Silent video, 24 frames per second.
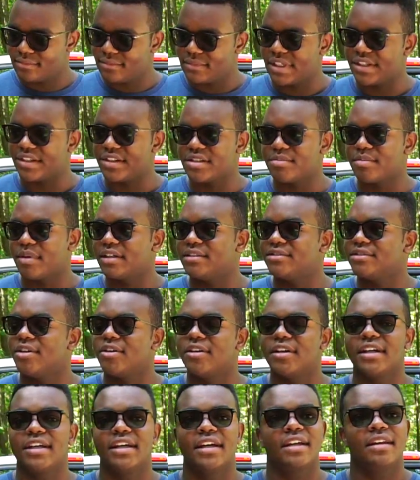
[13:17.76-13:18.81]
There's my
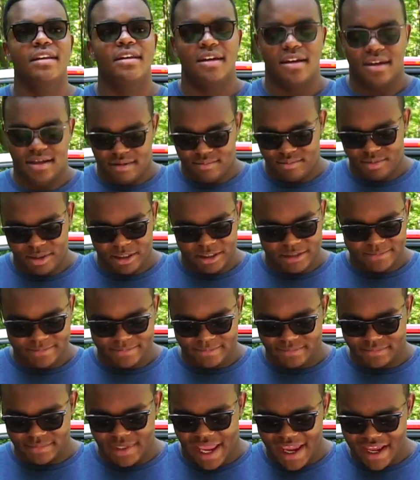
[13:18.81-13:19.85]
phone again. But
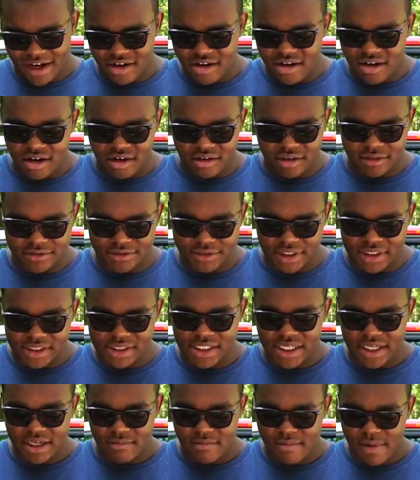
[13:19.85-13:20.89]
I don't know, it feels
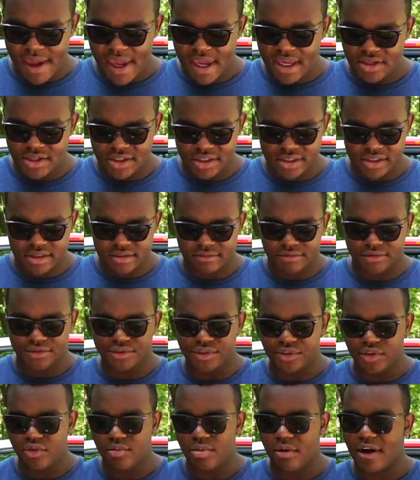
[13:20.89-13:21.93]
like May just
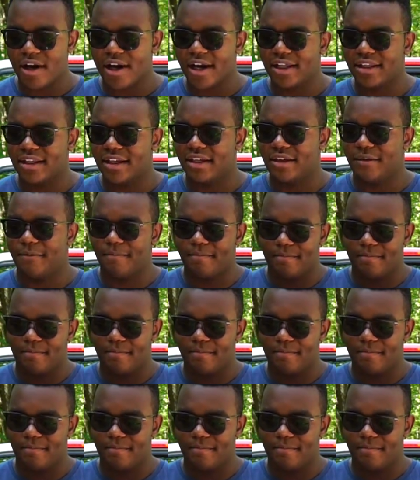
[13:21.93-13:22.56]
flew by, like,